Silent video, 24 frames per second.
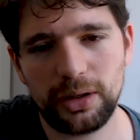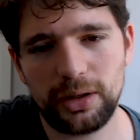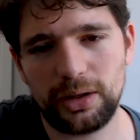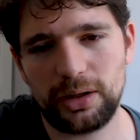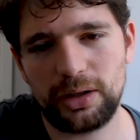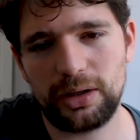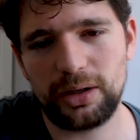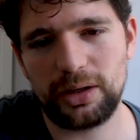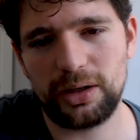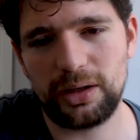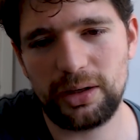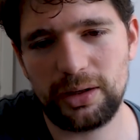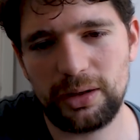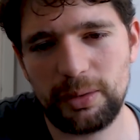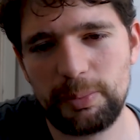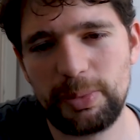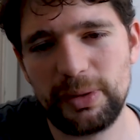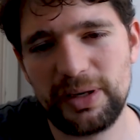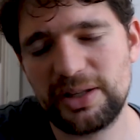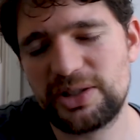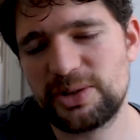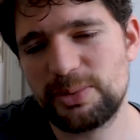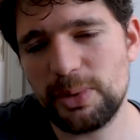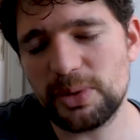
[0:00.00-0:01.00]

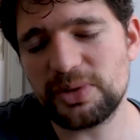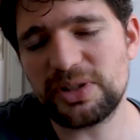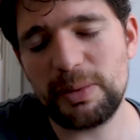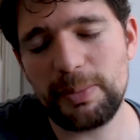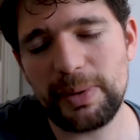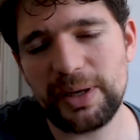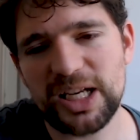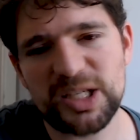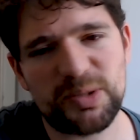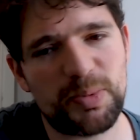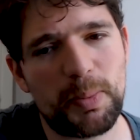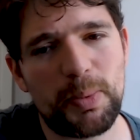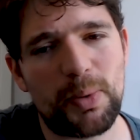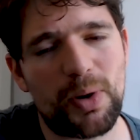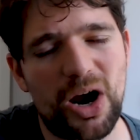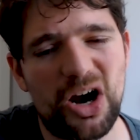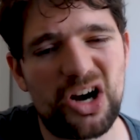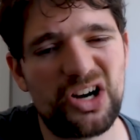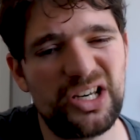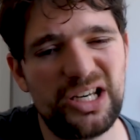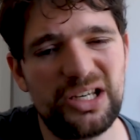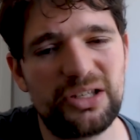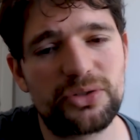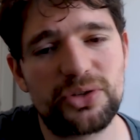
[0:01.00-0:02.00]
But it's mostly because people
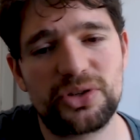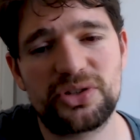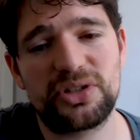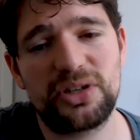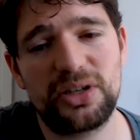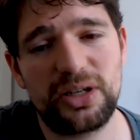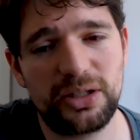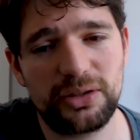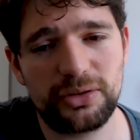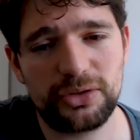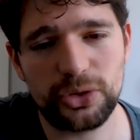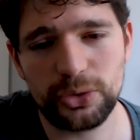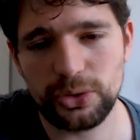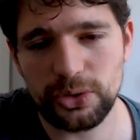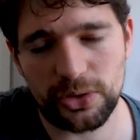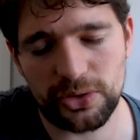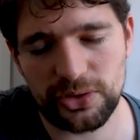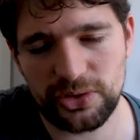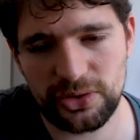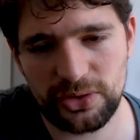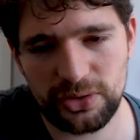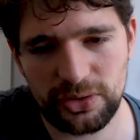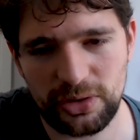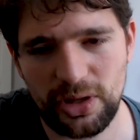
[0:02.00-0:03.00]
aren't interested in
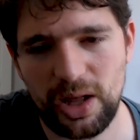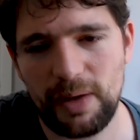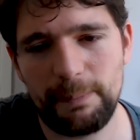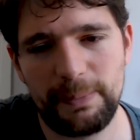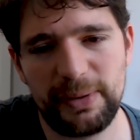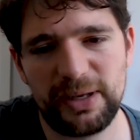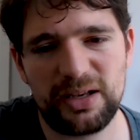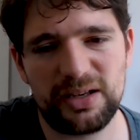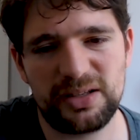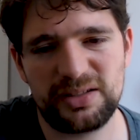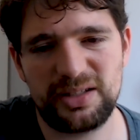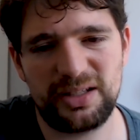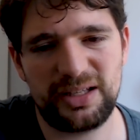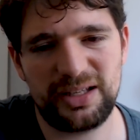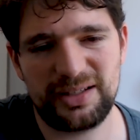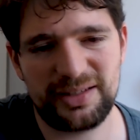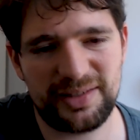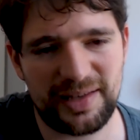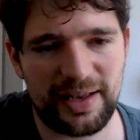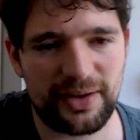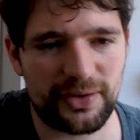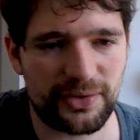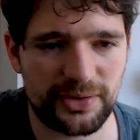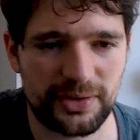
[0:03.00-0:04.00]
tutors, not because it
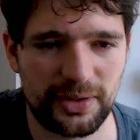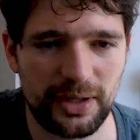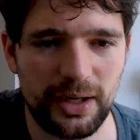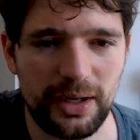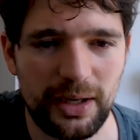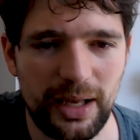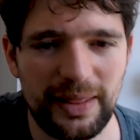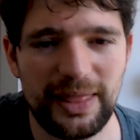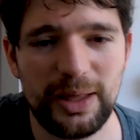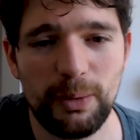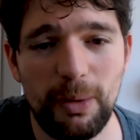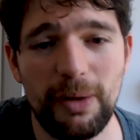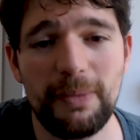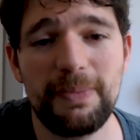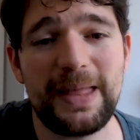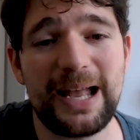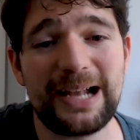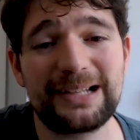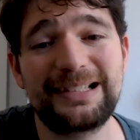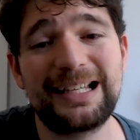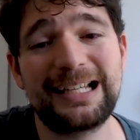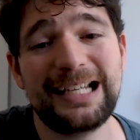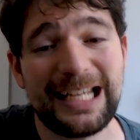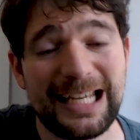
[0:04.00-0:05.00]
exiles. And the one
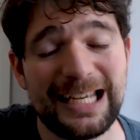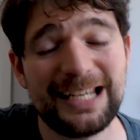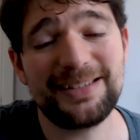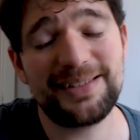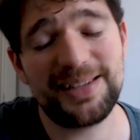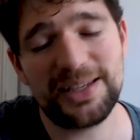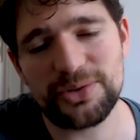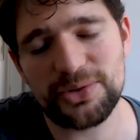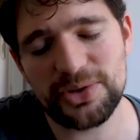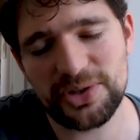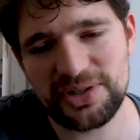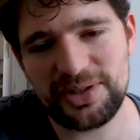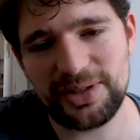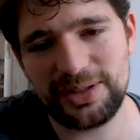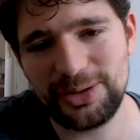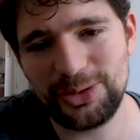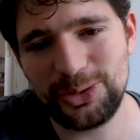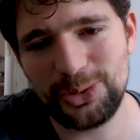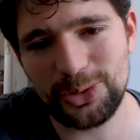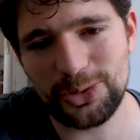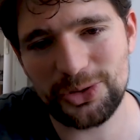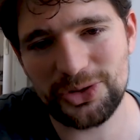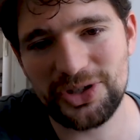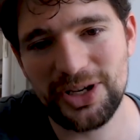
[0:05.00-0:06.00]
deck that is interested
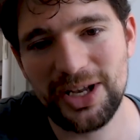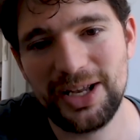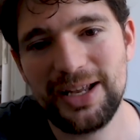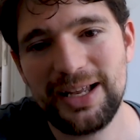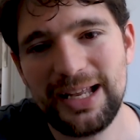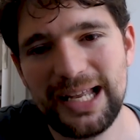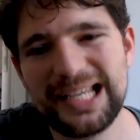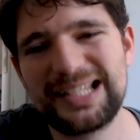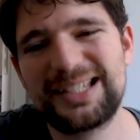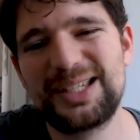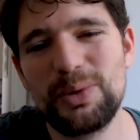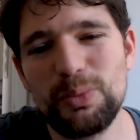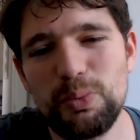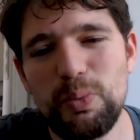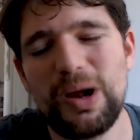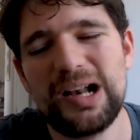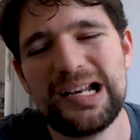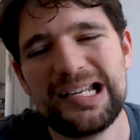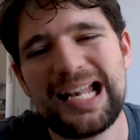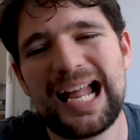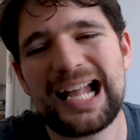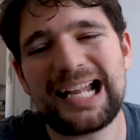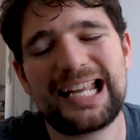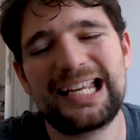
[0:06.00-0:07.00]
in tutors is the
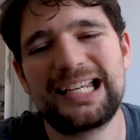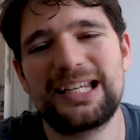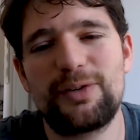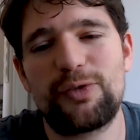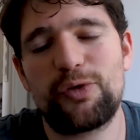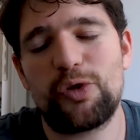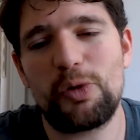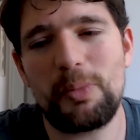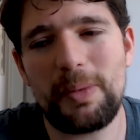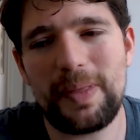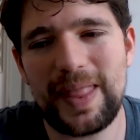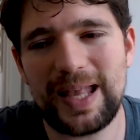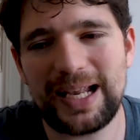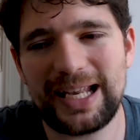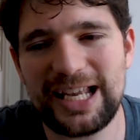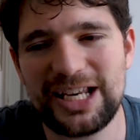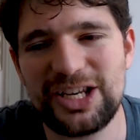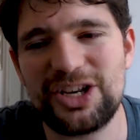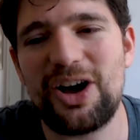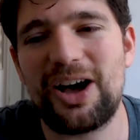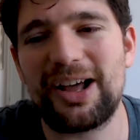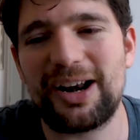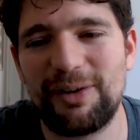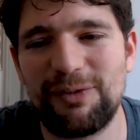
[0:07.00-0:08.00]
one deck in the format that
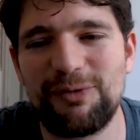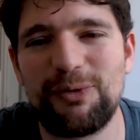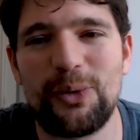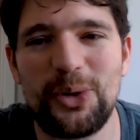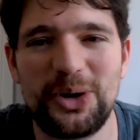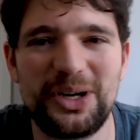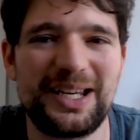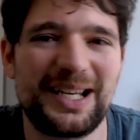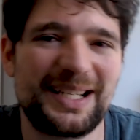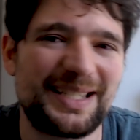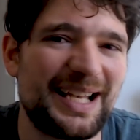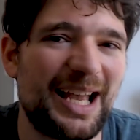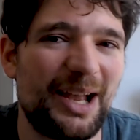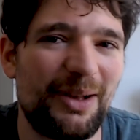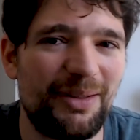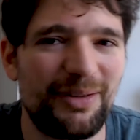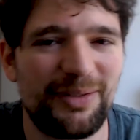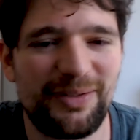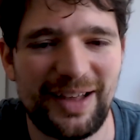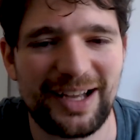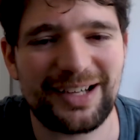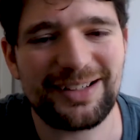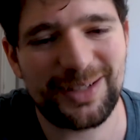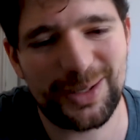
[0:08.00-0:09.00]
cannot afford the exile
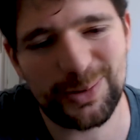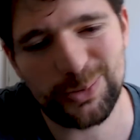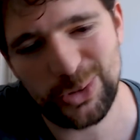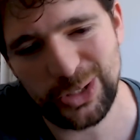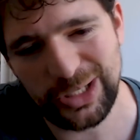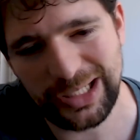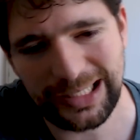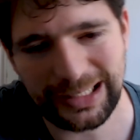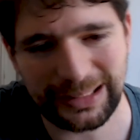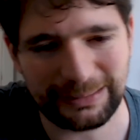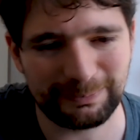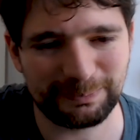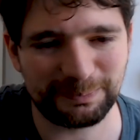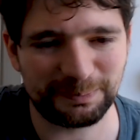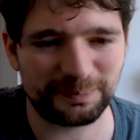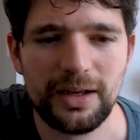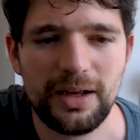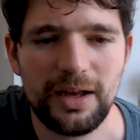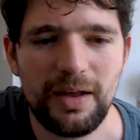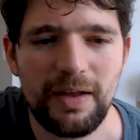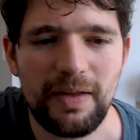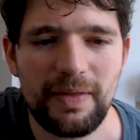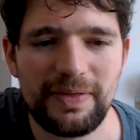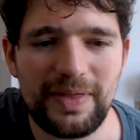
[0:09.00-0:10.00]
effect, ironically.
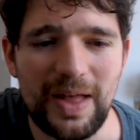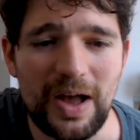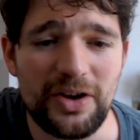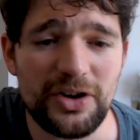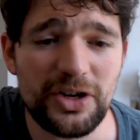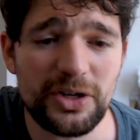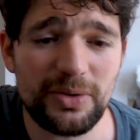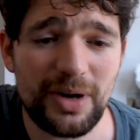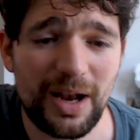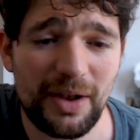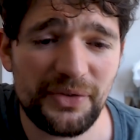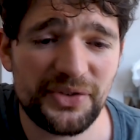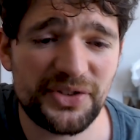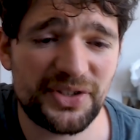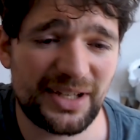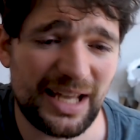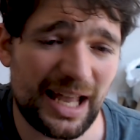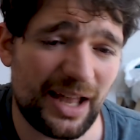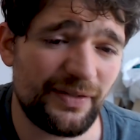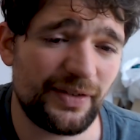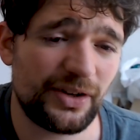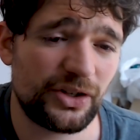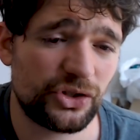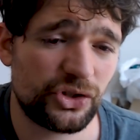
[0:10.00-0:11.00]
Diregraph
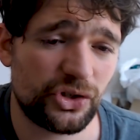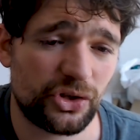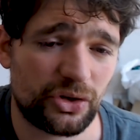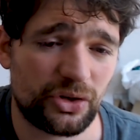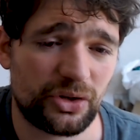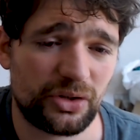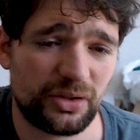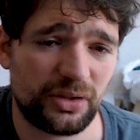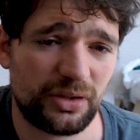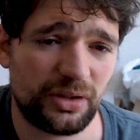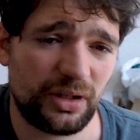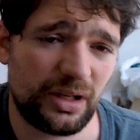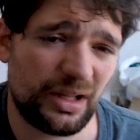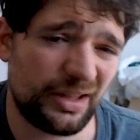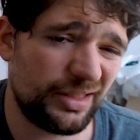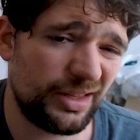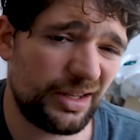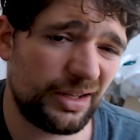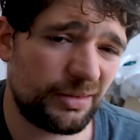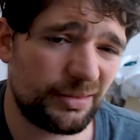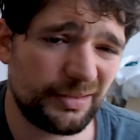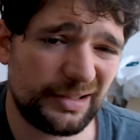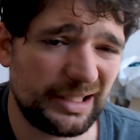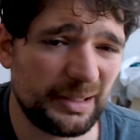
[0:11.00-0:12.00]
Scavenger, I
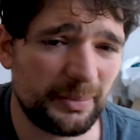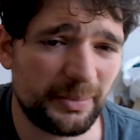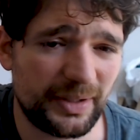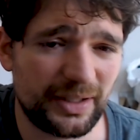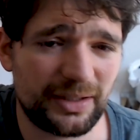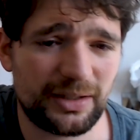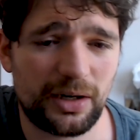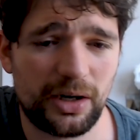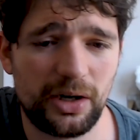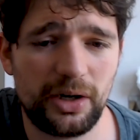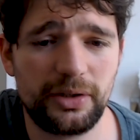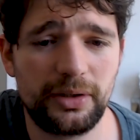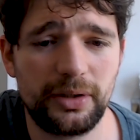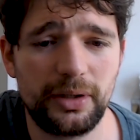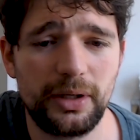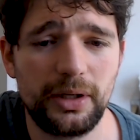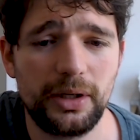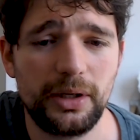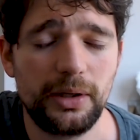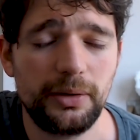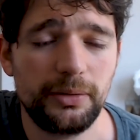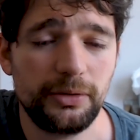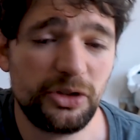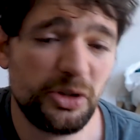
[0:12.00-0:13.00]
think limited card.
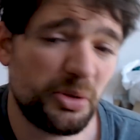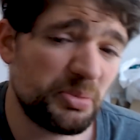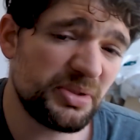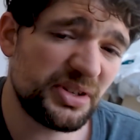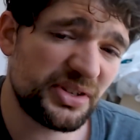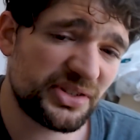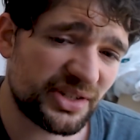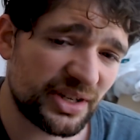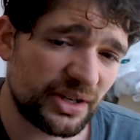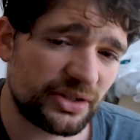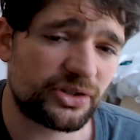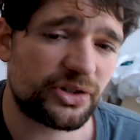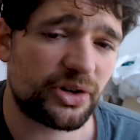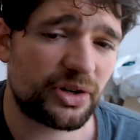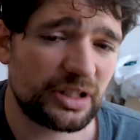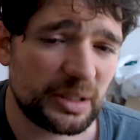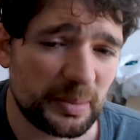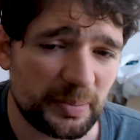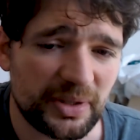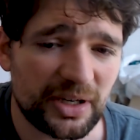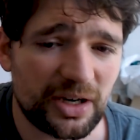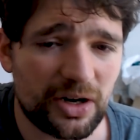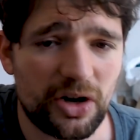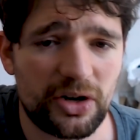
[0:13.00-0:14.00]
Doom Dissenter,
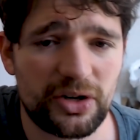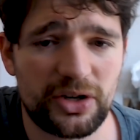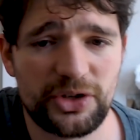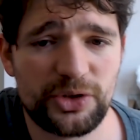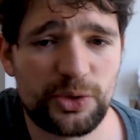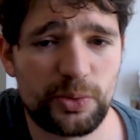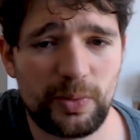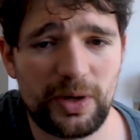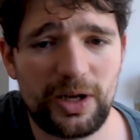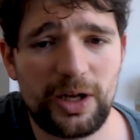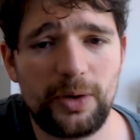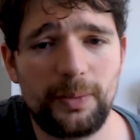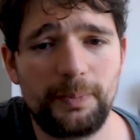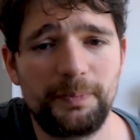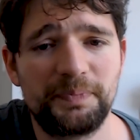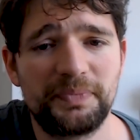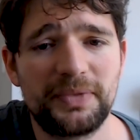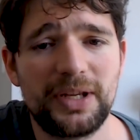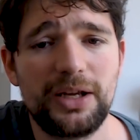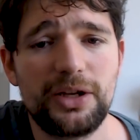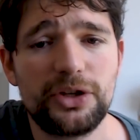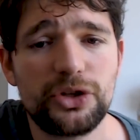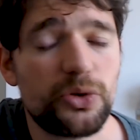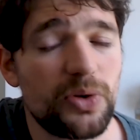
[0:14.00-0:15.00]
limited card as well.
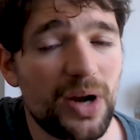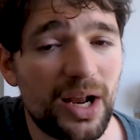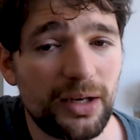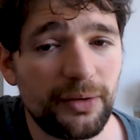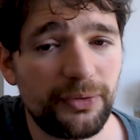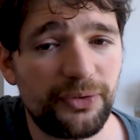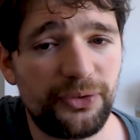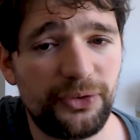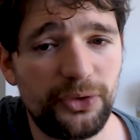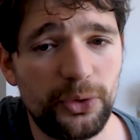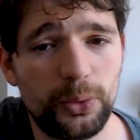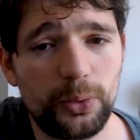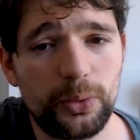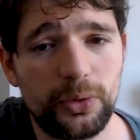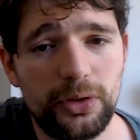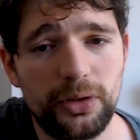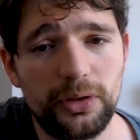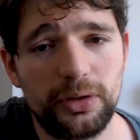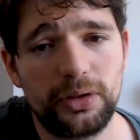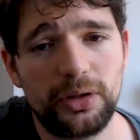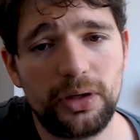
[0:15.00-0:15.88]
Dread Fugue.